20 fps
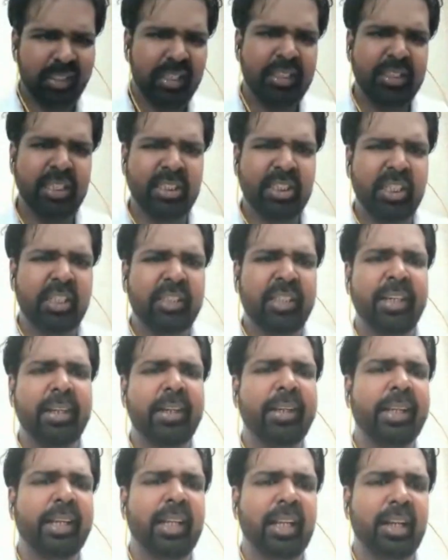Just a
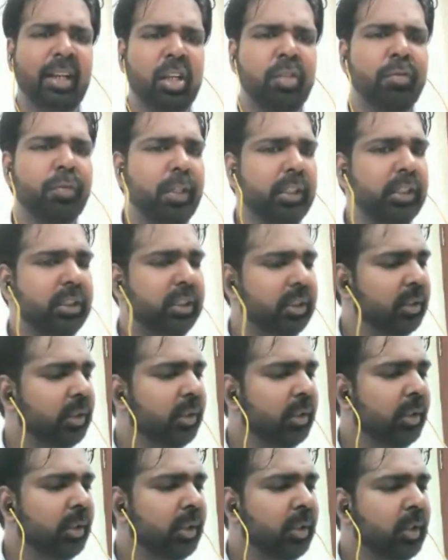theoretical reference.
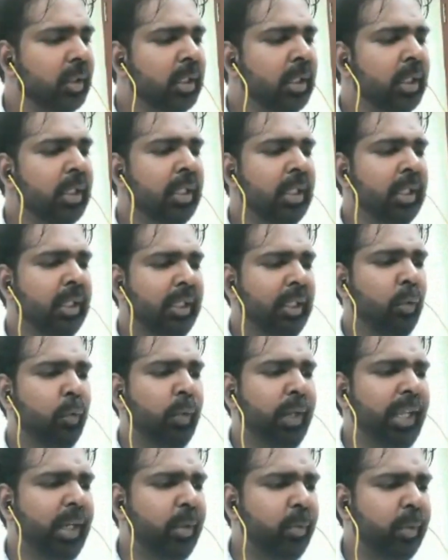Now,
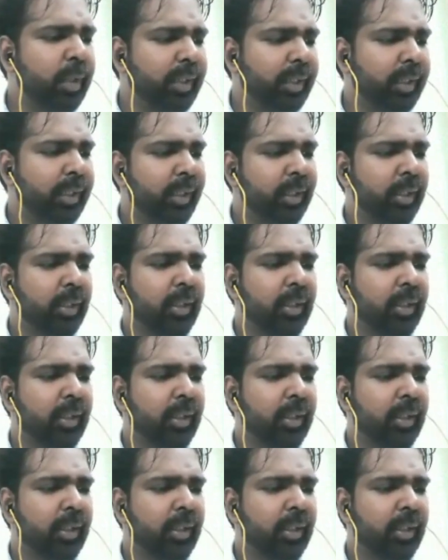very quickly,